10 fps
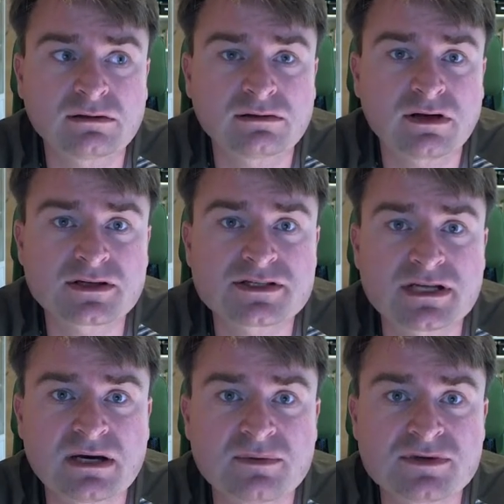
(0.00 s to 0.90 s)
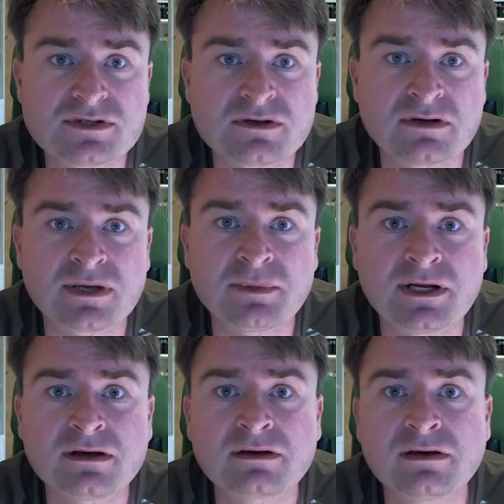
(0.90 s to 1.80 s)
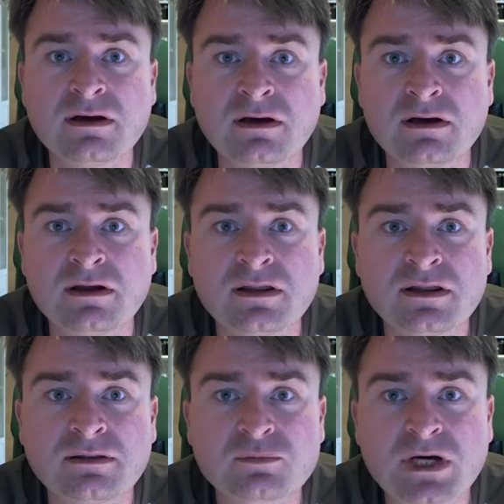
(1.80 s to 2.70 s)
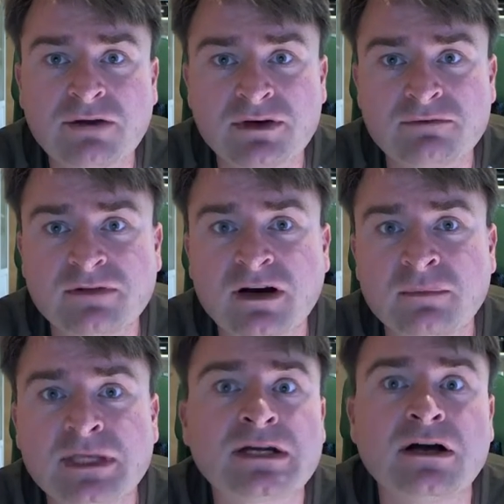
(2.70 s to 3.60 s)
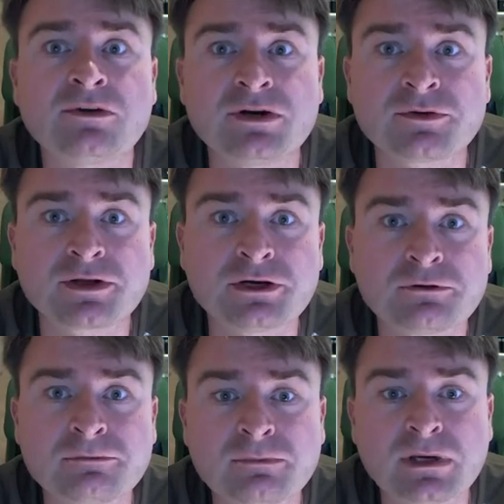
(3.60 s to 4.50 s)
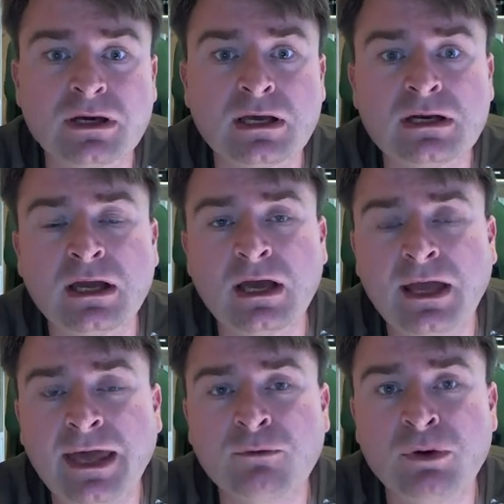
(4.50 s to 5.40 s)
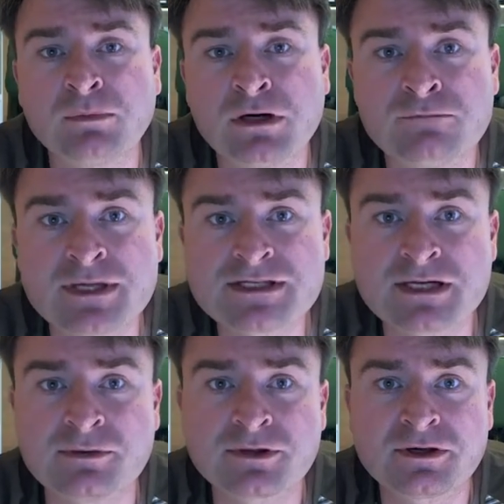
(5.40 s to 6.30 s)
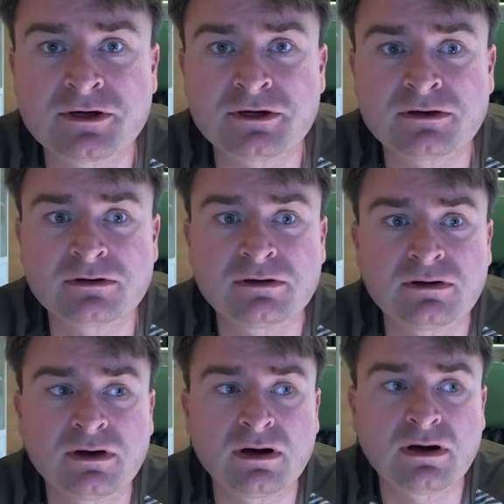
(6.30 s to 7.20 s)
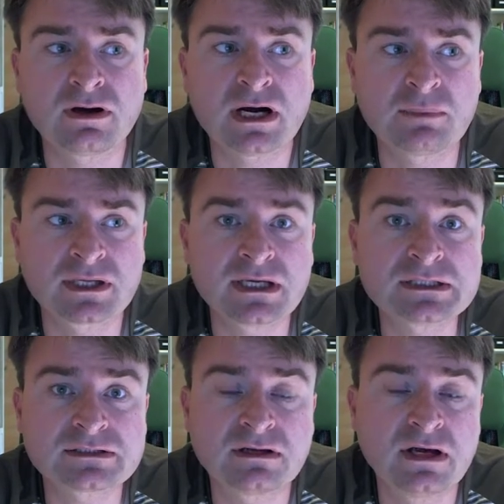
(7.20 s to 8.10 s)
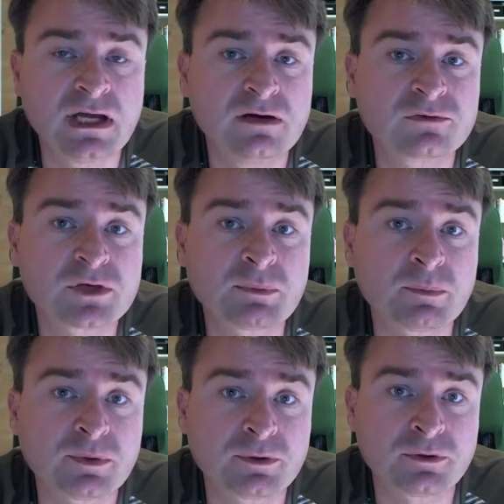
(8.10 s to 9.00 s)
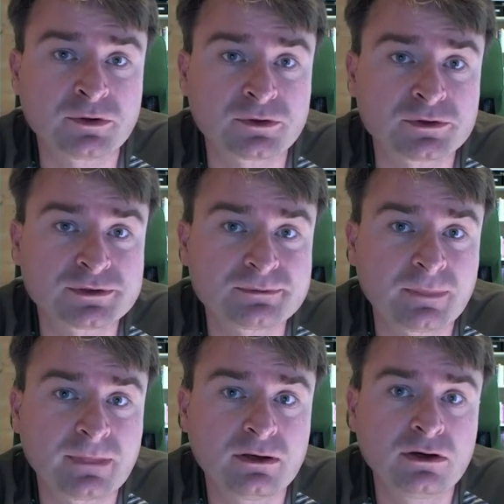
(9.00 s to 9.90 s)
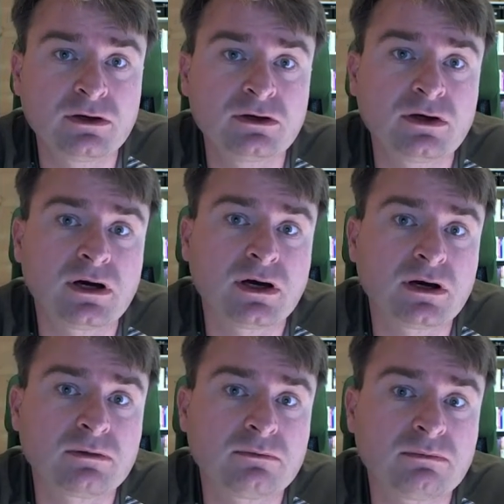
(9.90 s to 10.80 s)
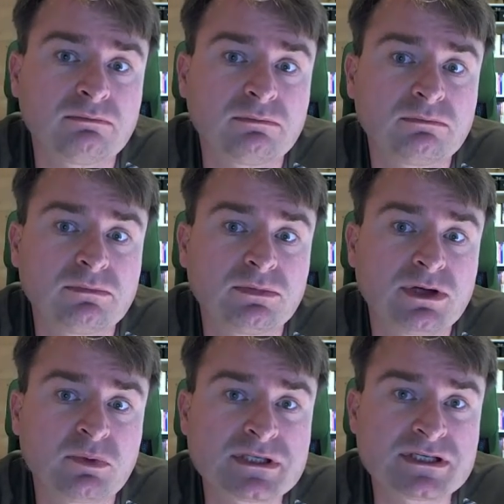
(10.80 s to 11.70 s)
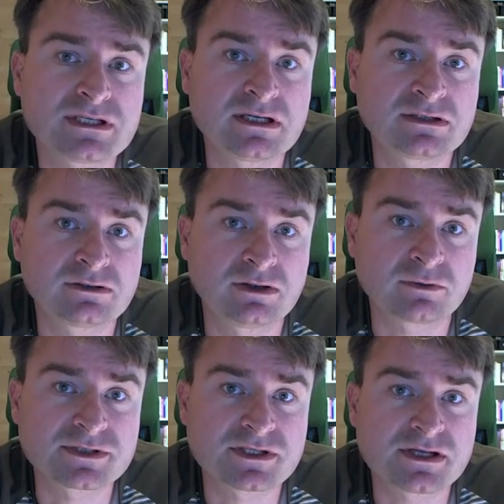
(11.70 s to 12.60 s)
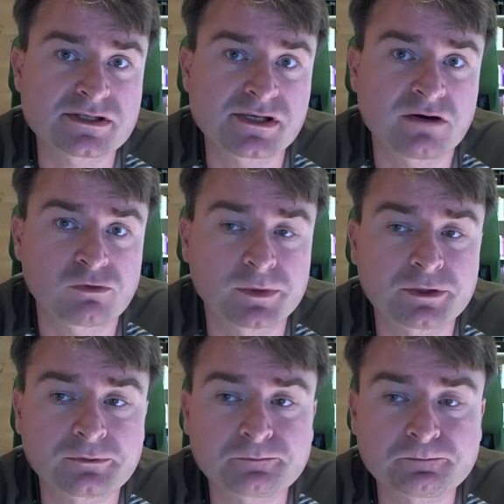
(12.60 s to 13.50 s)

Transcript: took steps to eliminate private involvement in all healthcare and remove this healthcare obligation from employers to instead to local states and governments.